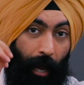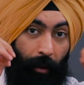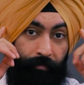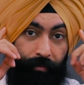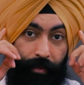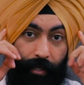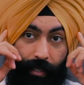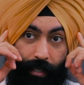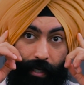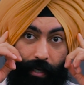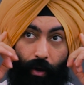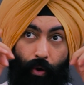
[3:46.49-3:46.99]
I'm
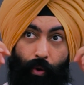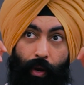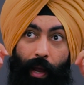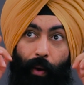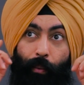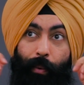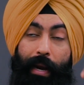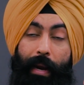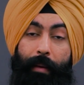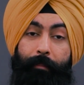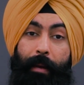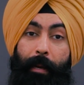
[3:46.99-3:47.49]
thinking, okay,
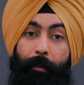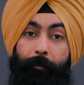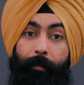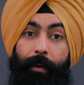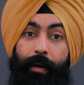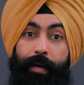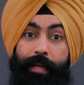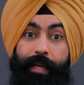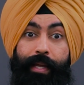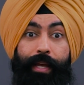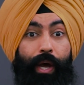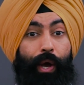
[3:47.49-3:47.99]
when I make
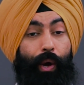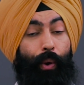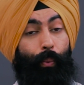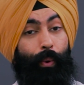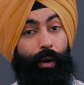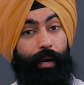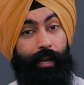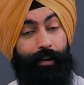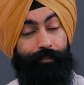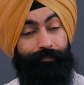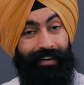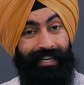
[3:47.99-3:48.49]
money,
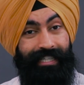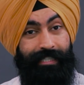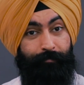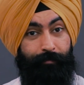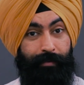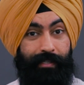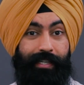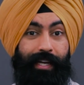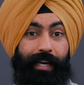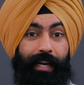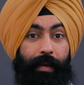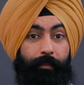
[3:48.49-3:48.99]
what
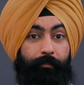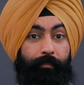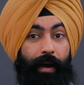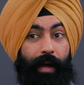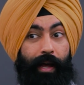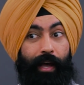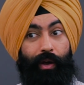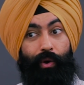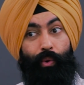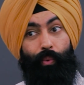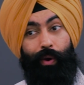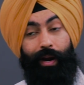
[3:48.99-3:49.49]
investments can I buy?